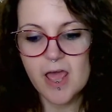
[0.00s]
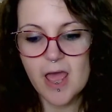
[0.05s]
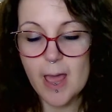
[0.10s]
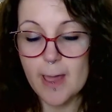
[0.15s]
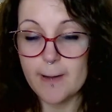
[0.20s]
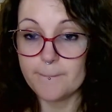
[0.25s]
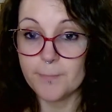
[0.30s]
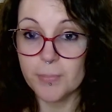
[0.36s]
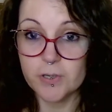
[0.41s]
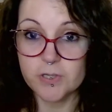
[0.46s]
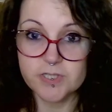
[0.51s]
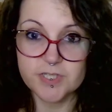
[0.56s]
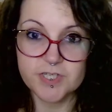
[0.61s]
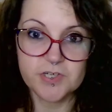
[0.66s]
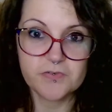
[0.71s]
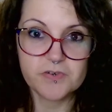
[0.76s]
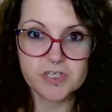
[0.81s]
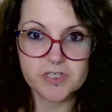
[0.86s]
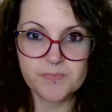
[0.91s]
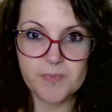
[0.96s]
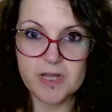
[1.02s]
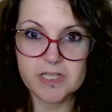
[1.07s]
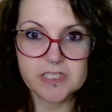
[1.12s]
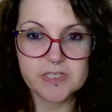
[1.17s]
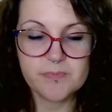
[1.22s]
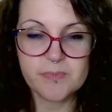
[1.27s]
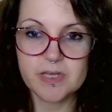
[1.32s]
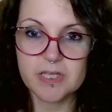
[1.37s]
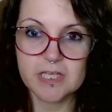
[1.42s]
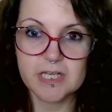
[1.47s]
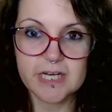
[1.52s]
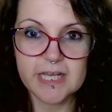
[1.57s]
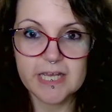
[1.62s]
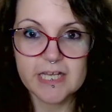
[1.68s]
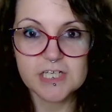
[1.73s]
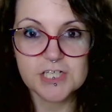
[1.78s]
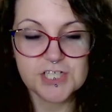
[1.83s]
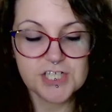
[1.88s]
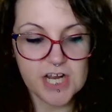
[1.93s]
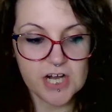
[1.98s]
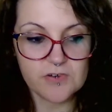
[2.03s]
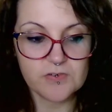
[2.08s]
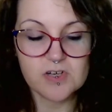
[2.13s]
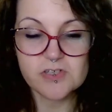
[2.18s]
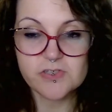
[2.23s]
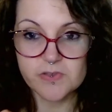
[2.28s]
and personal responsibility in general.